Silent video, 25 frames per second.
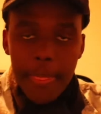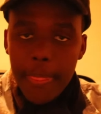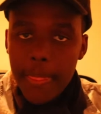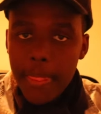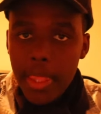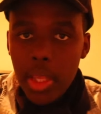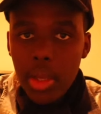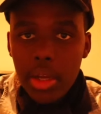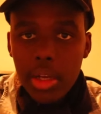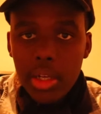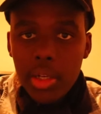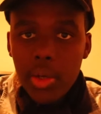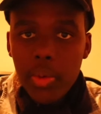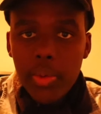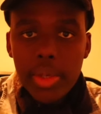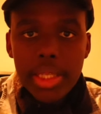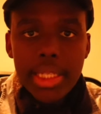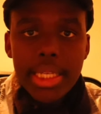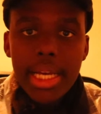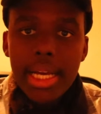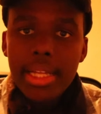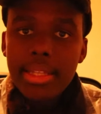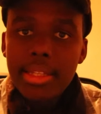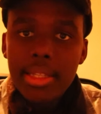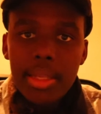You can always
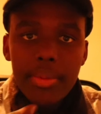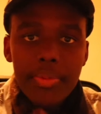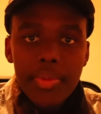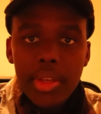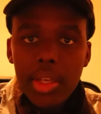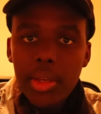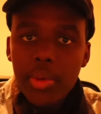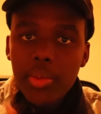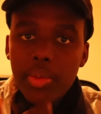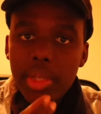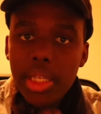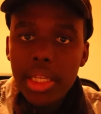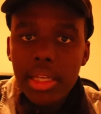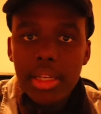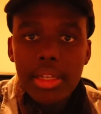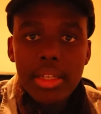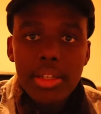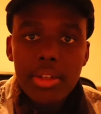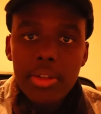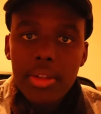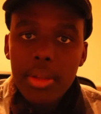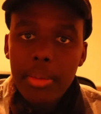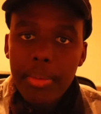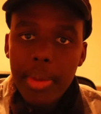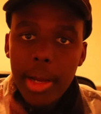add something unique
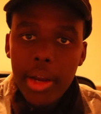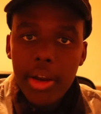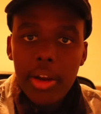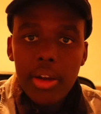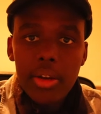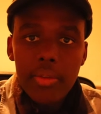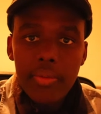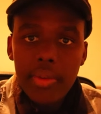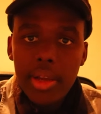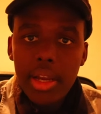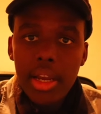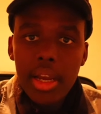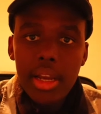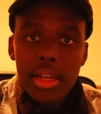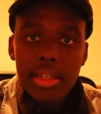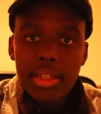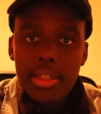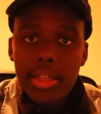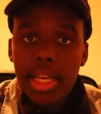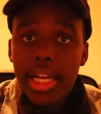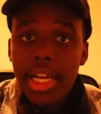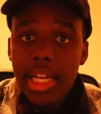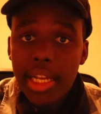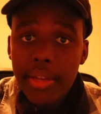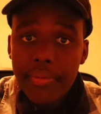to the background of the character.
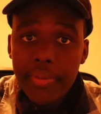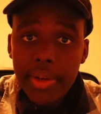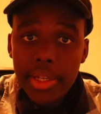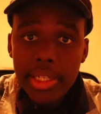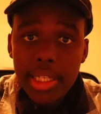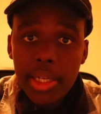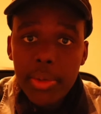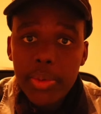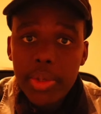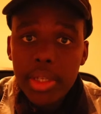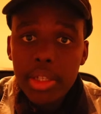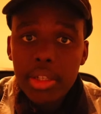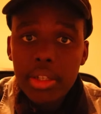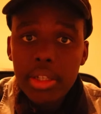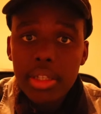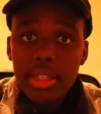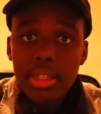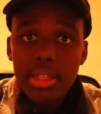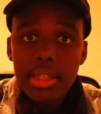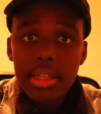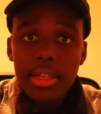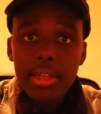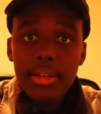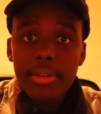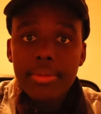That can affect how he
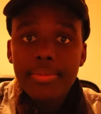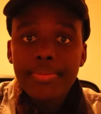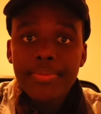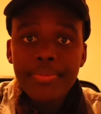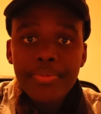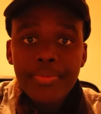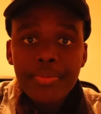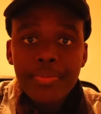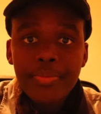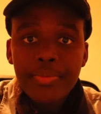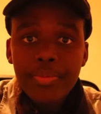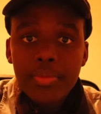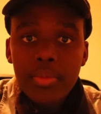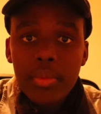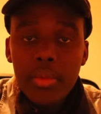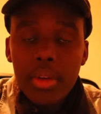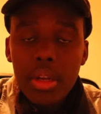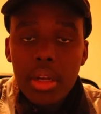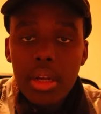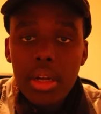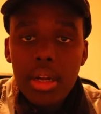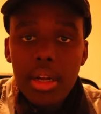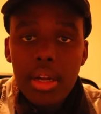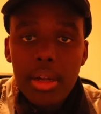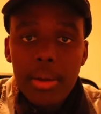looks.
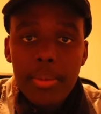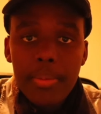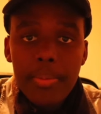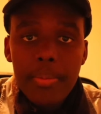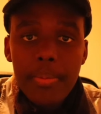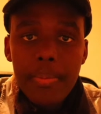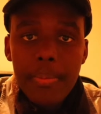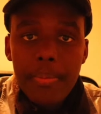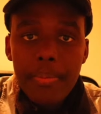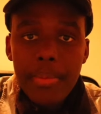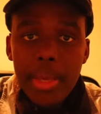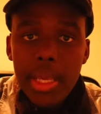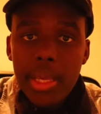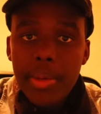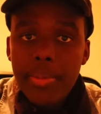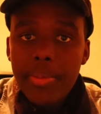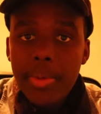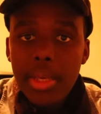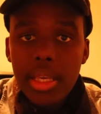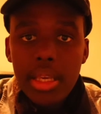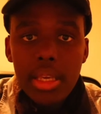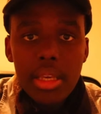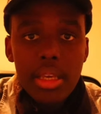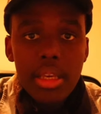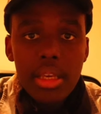
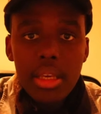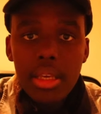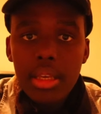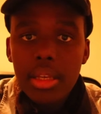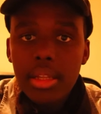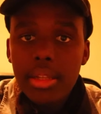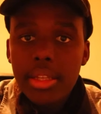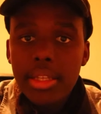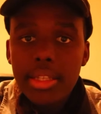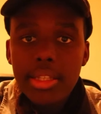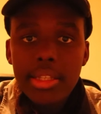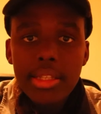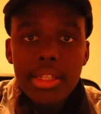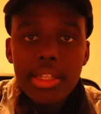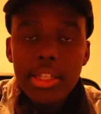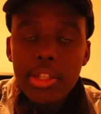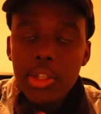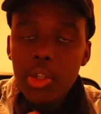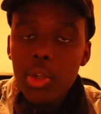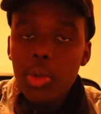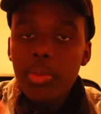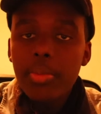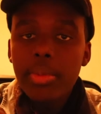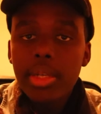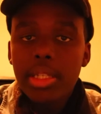Maybe there's just
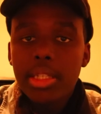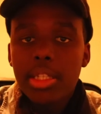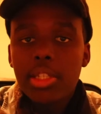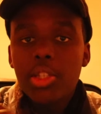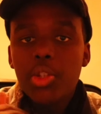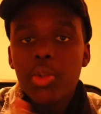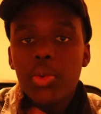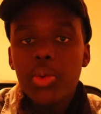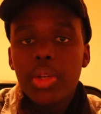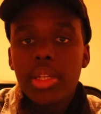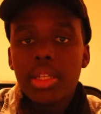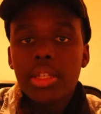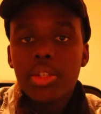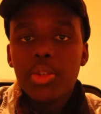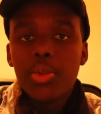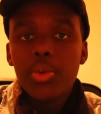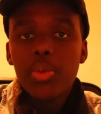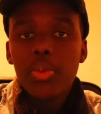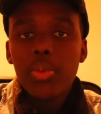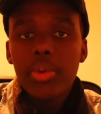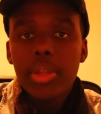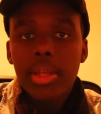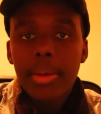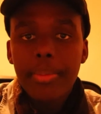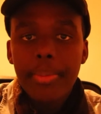so much that you can do
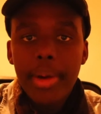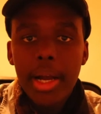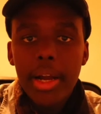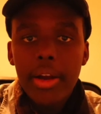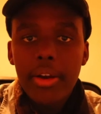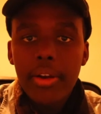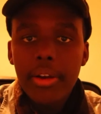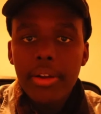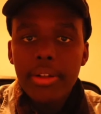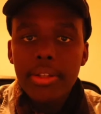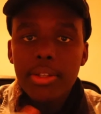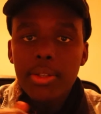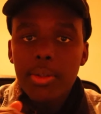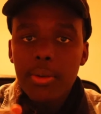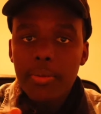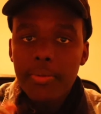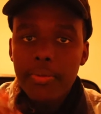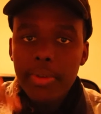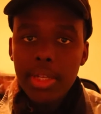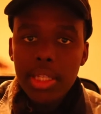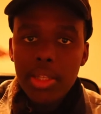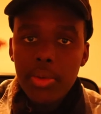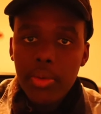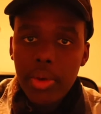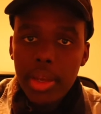with the background. So
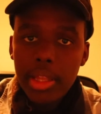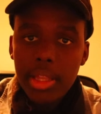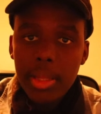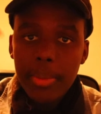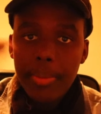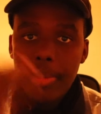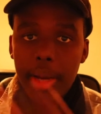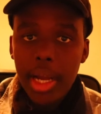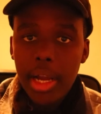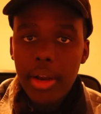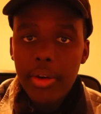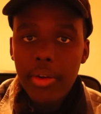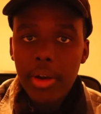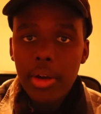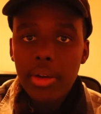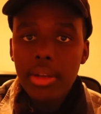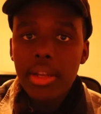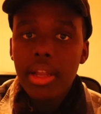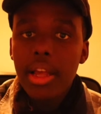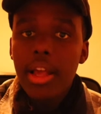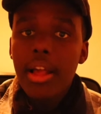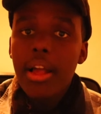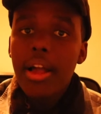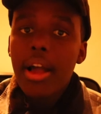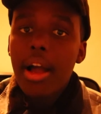first create the background.
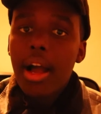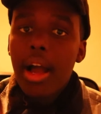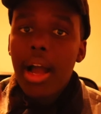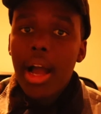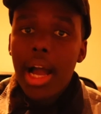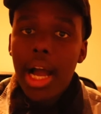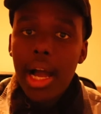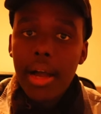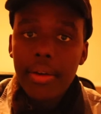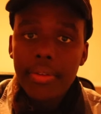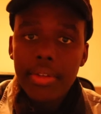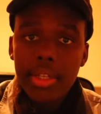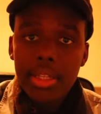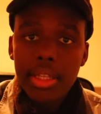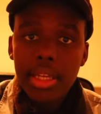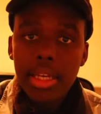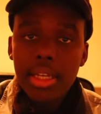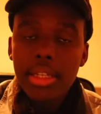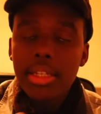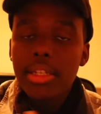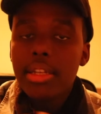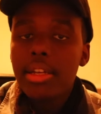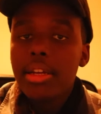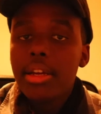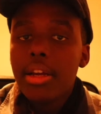After
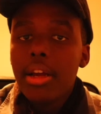that,